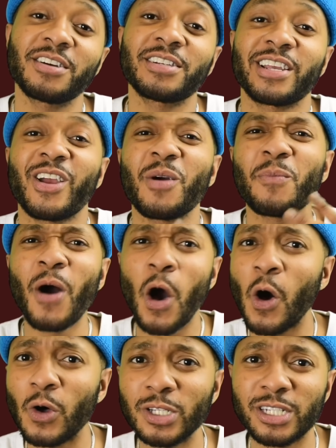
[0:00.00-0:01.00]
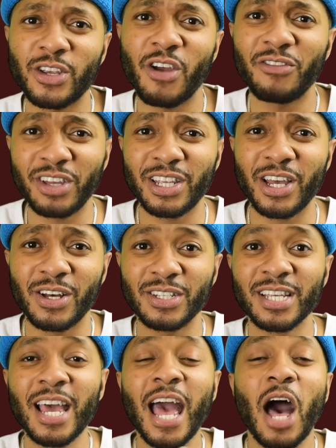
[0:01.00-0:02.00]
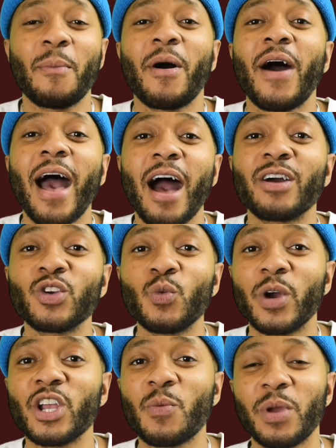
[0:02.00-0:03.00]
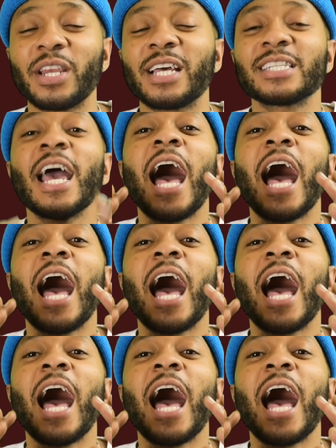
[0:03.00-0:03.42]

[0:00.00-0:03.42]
and your posts and your videos about how you wear your beanie hats.